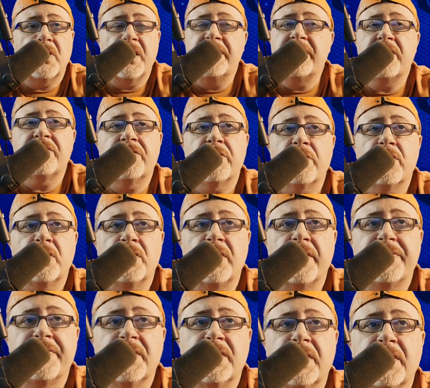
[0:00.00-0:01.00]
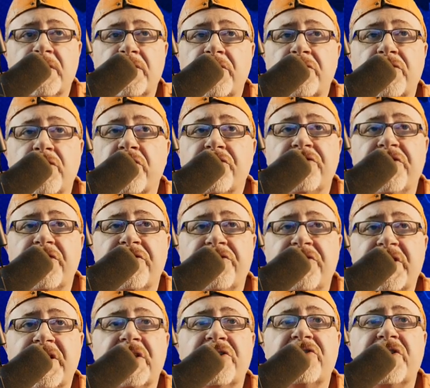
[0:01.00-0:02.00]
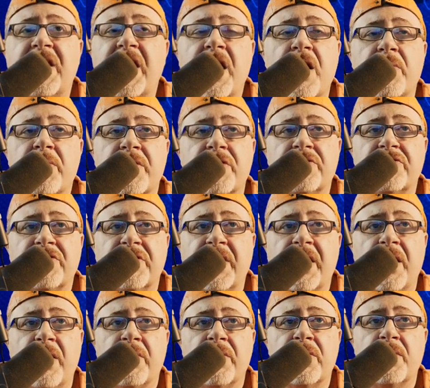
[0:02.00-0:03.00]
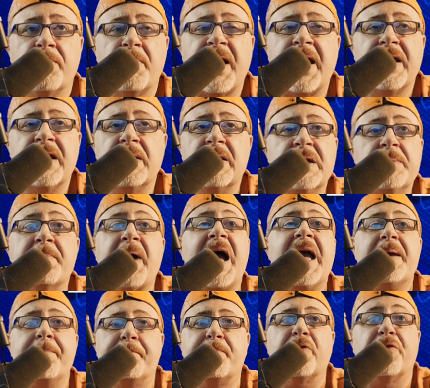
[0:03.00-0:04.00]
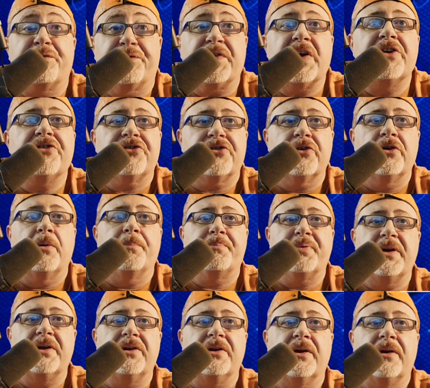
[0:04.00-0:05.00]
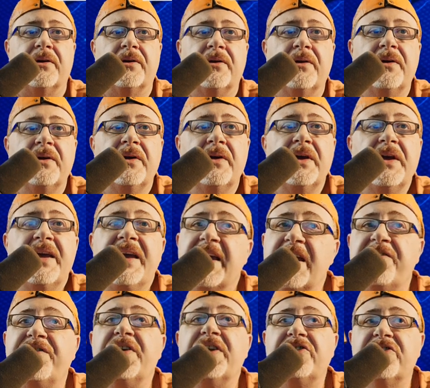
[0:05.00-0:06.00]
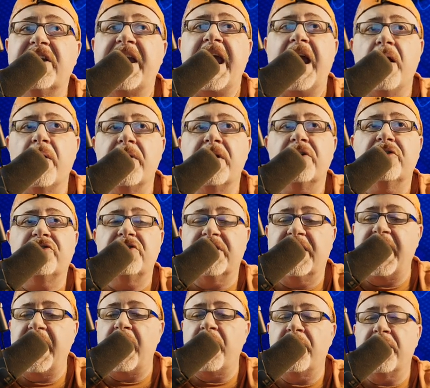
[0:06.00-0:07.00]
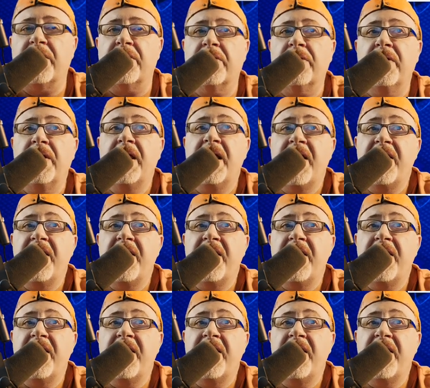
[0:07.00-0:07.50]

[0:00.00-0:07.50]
I never heard of nothing like that. There's no such thing as carrier to carrier in my professional opinion. If it's carrier to carrier,